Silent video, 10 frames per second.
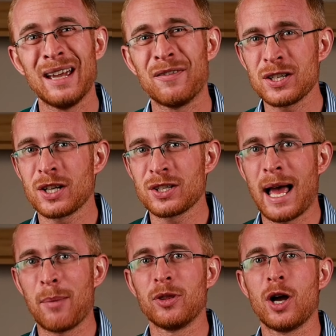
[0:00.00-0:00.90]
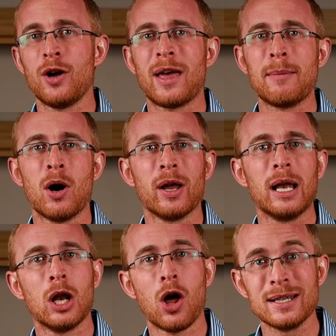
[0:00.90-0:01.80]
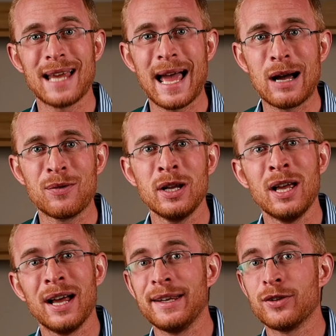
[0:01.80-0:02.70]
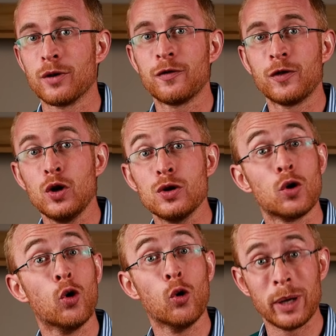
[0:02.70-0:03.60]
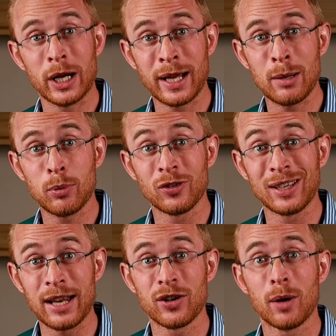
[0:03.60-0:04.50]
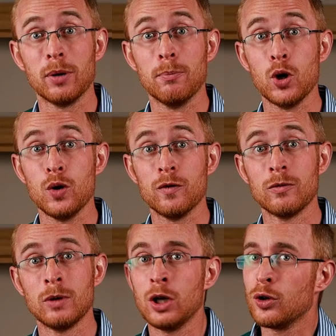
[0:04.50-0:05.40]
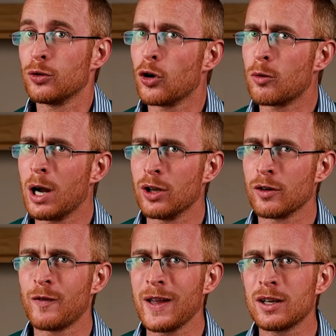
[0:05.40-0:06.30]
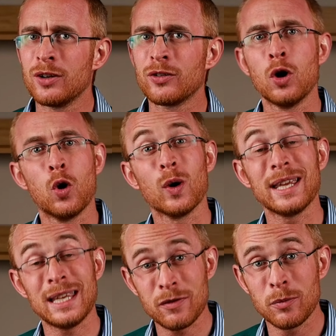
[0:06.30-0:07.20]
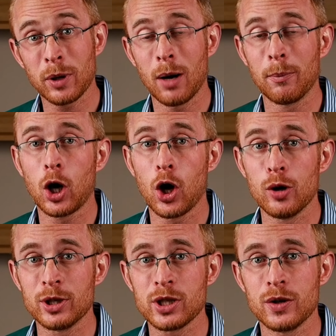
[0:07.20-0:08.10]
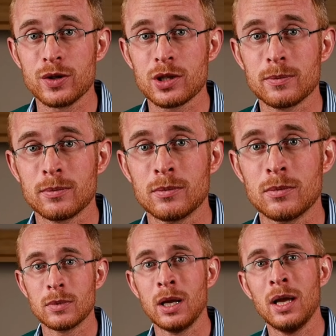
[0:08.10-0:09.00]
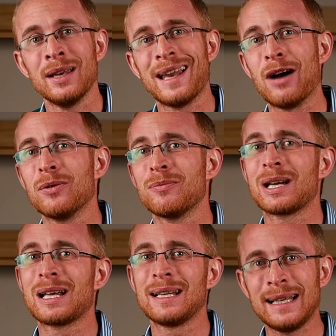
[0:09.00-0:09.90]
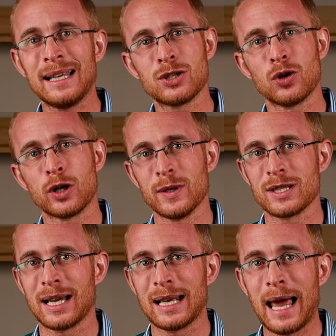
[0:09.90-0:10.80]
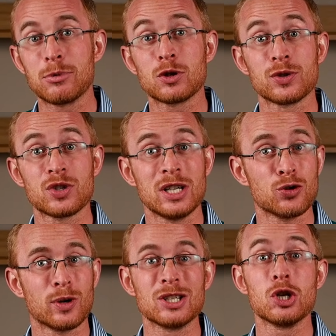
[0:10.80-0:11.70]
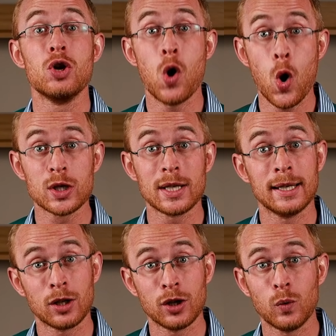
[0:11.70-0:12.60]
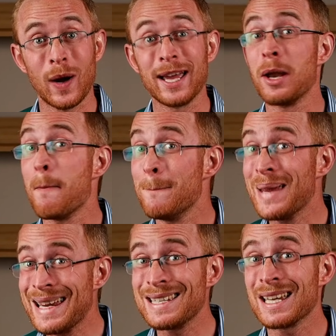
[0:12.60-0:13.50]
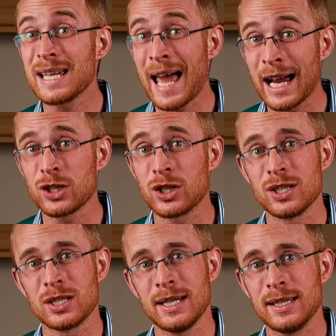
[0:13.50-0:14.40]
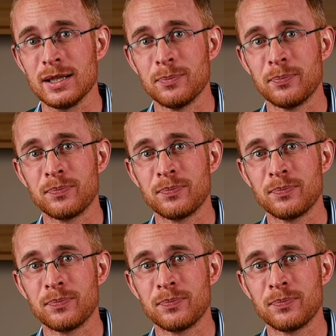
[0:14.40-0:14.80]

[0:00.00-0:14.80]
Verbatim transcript: If this doesn't happen though, they might lie down and either refuse or be unable to get up and move. Your dog might look vacant or even become comatose. Now, clearly a dog who is collapsed or seizuring is not in a good way and immediate action is needed.